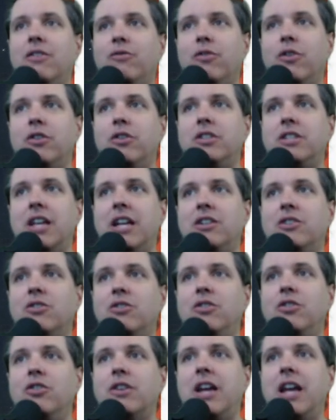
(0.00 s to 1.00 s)
first
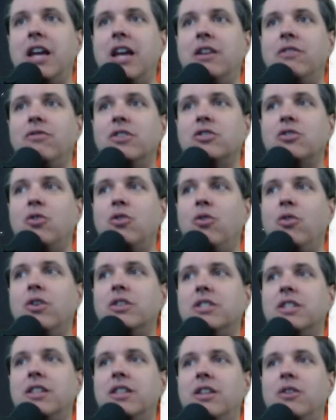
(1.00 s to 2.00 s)
enter your Canvas
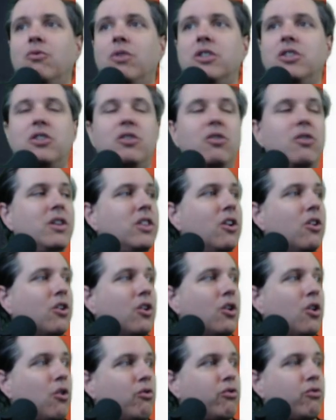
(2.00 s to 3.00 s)
course, and then once you're in there,
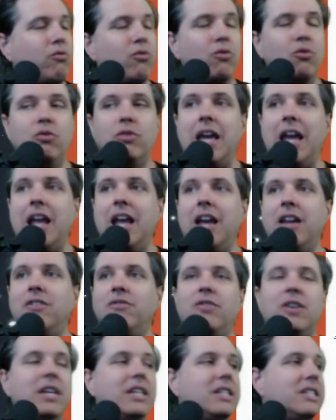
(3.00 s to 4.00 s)
go through
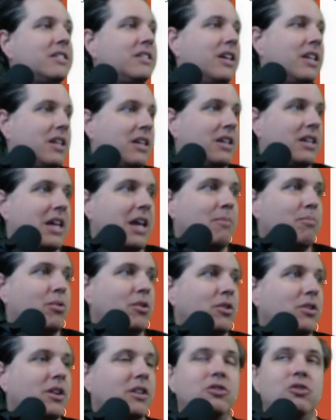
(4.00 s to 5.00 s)
Canvas. I can't
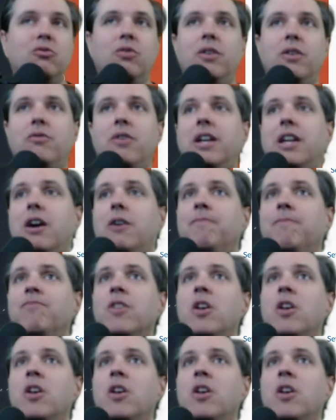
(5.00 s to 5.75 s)
put it on screen right now,